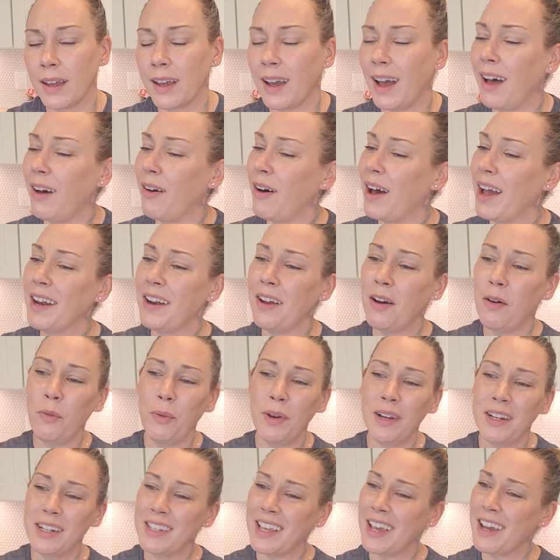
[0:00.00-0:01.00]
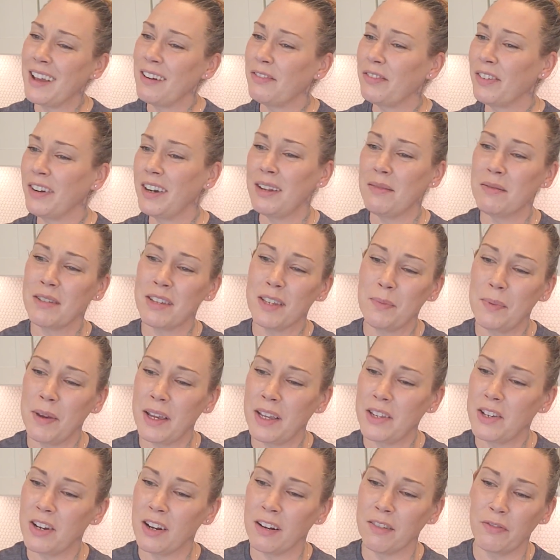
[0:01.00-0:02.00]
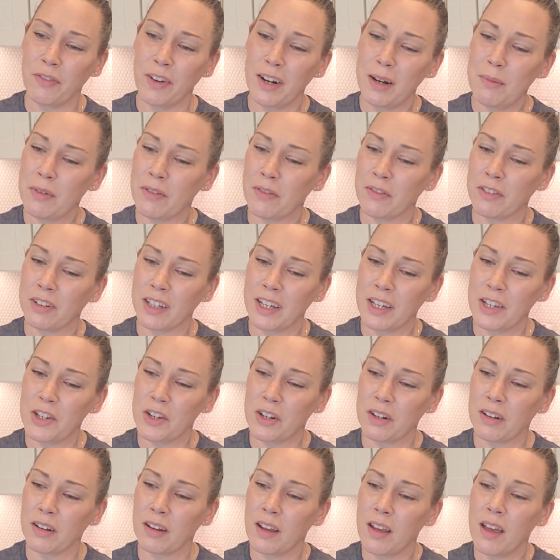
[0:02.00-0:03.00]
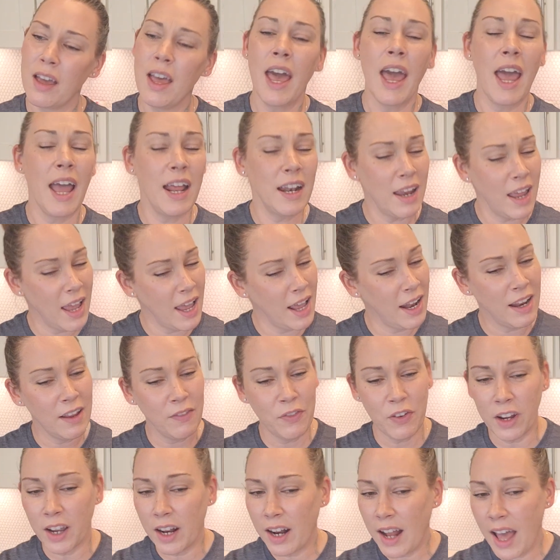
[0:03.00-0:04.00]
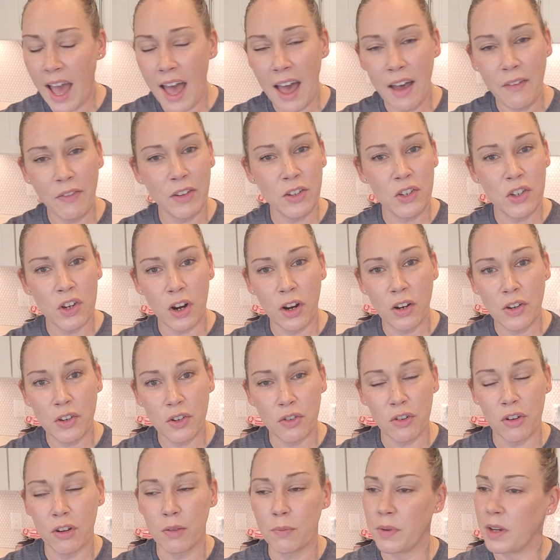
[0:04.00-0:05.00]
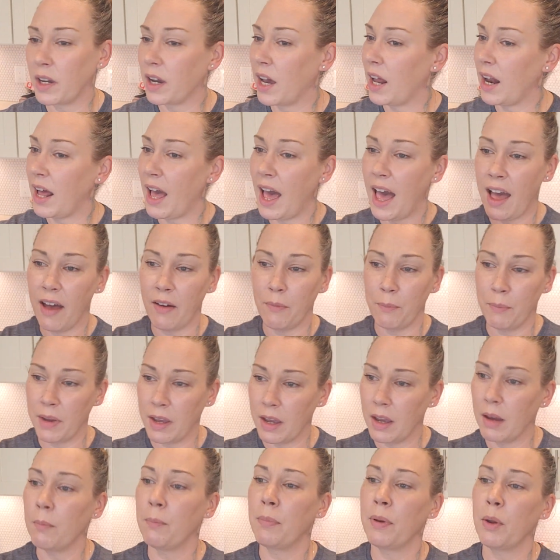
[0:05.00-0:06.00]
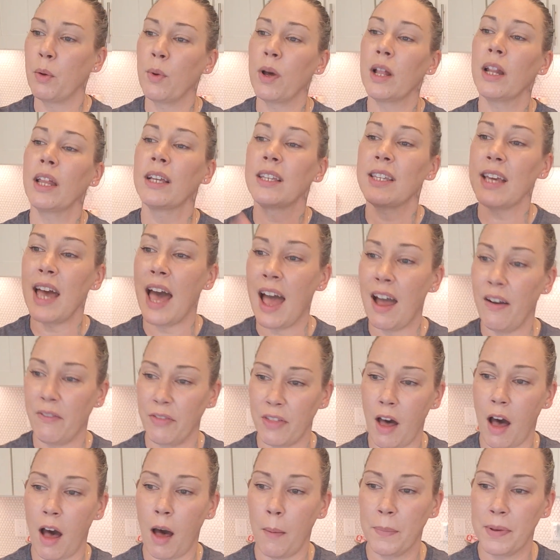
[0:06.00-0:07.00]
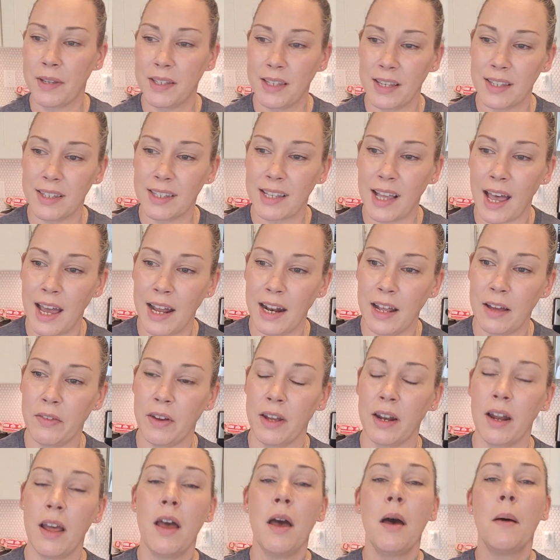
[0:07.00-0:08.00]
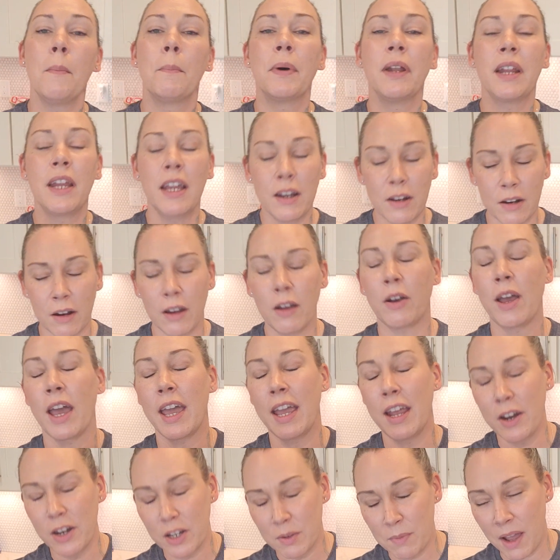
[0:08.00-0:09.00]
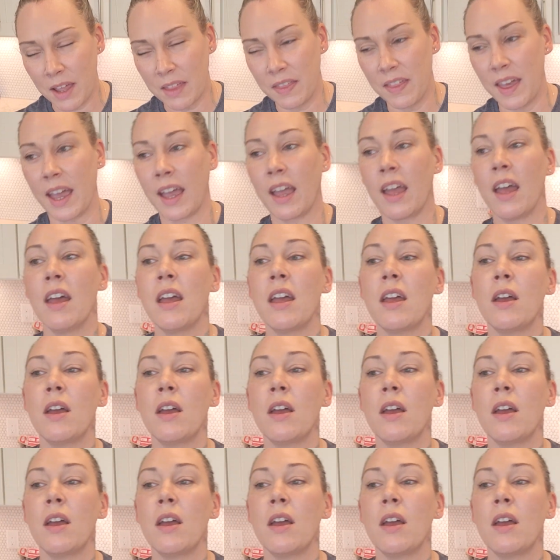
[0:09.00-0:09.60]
Oh, I know we're saying freedom of speech here and freedom of religion. And, and if you're going to have a church group, you got to have, be, be willing to have the opposite side of it. But here, okay, here's my thing.